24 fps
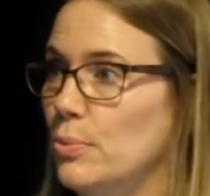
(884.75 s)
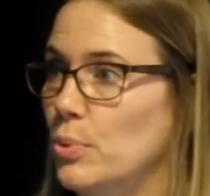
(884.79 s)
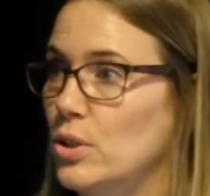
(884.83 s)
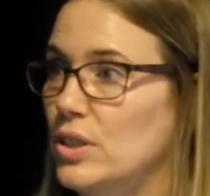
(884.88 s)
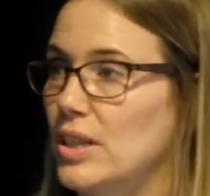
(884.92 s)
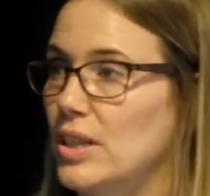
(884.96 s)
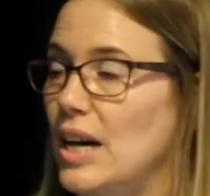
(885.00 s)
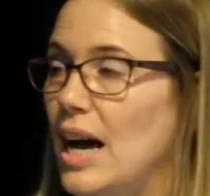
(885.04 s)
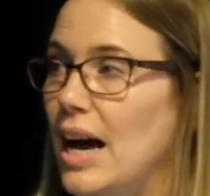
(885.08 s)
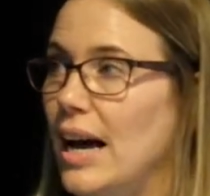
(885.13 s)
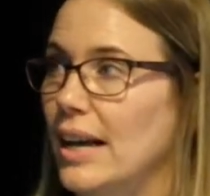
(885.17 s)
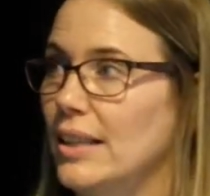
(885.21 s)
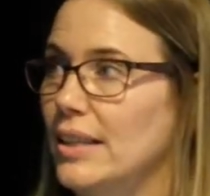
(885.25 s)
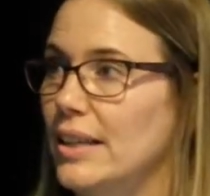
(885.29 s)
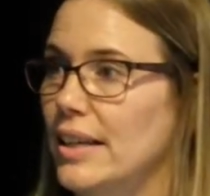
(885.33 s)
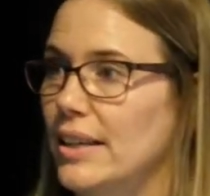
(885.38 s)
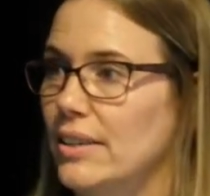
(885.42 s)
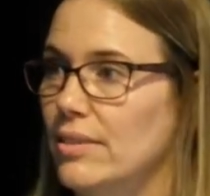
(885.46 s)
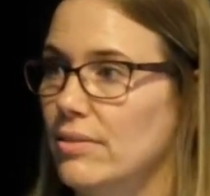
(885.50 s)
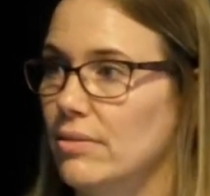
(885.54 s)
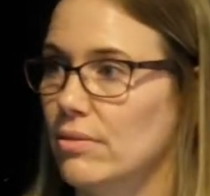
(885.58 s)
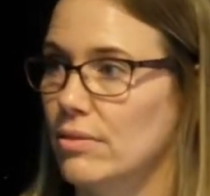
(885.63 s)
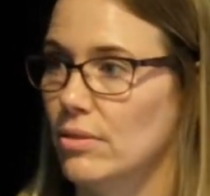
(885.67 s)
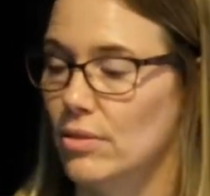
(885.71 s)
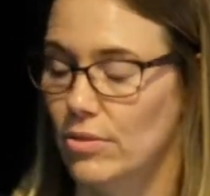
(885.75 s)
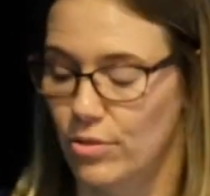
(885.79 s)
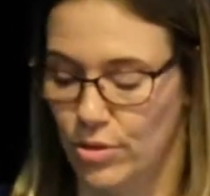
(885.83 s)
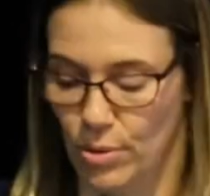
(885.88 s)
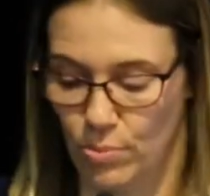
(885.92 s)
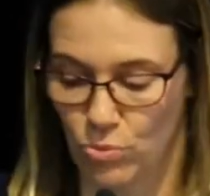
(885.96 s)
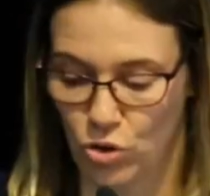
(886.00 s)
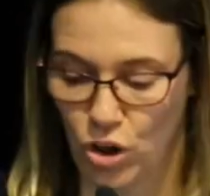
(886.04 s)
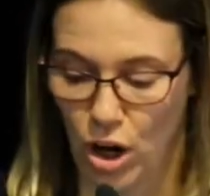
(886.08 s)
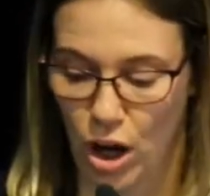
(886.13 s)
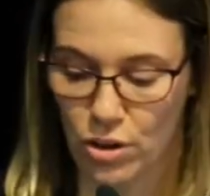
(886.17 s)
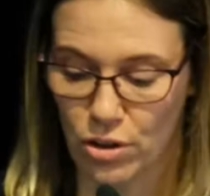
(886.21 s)
would dial in
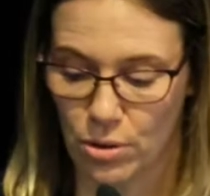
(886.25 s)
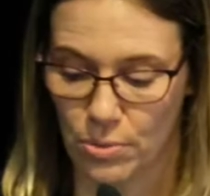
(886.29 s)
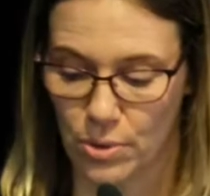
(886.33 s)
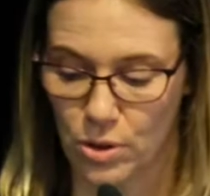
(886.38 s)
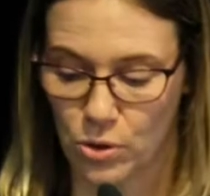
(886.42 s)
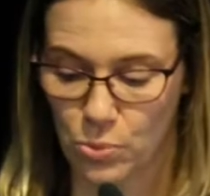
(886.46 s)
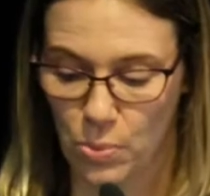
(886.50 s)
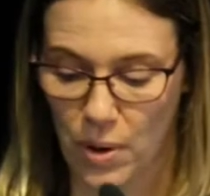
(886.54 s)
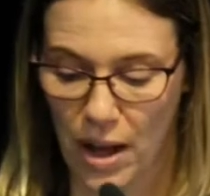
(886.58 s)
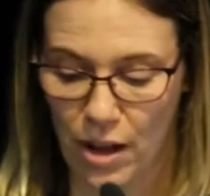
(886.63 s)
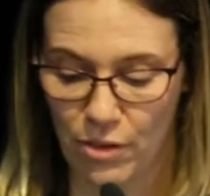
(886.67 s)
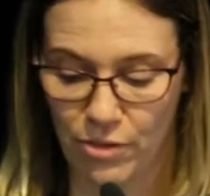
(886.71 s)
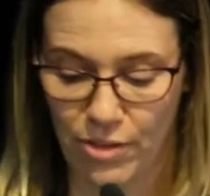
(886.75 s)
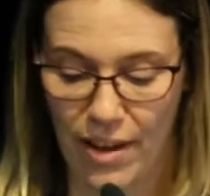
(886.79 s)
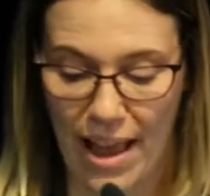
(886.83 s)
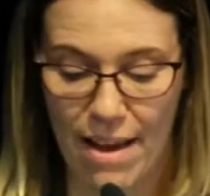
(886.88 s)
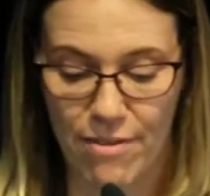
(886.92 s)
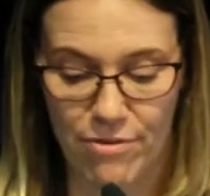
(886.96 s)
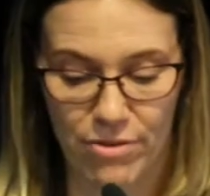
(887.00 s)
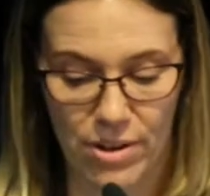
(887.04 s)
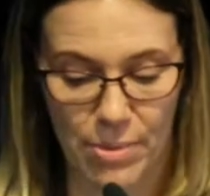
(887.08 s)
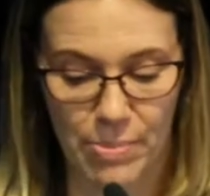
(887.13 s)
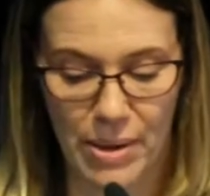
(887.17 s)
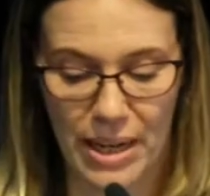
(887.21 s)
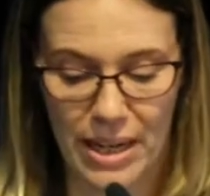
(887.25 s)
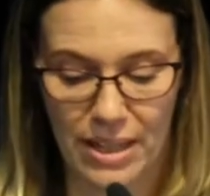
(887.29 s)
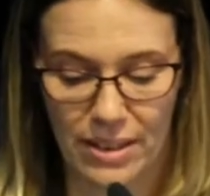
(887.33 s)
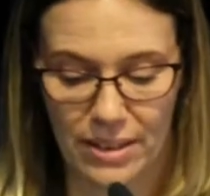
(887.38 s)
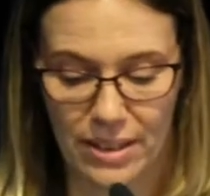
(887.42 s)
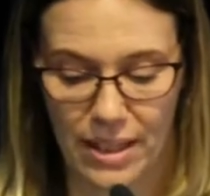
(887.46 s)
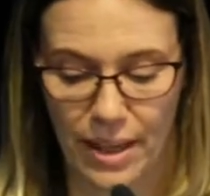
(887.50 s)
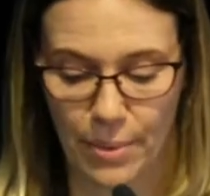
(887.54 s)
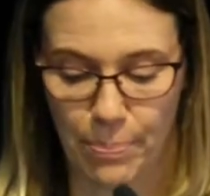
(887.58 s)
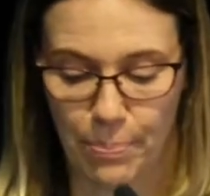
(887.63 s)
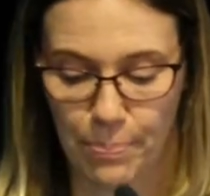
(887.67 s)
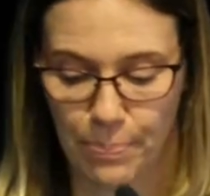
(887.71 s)
from Jadu as well for every
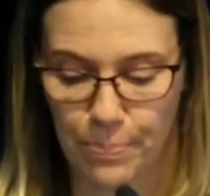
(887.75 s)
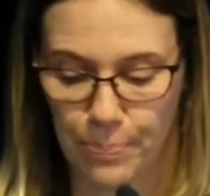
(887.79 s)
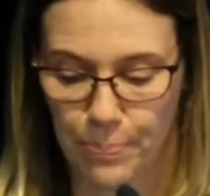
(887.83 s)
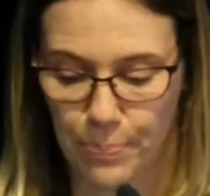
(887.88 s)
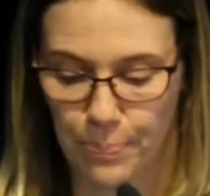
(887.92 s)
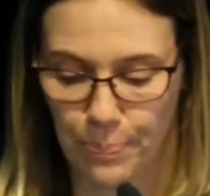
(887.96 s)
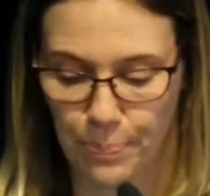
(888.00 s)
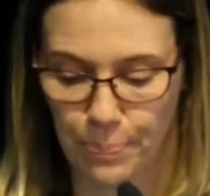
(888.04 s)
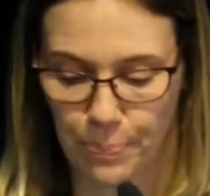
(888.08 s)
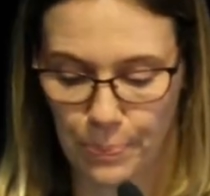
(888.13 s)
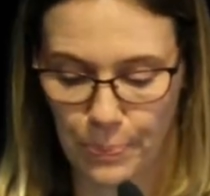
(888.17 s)
meeting.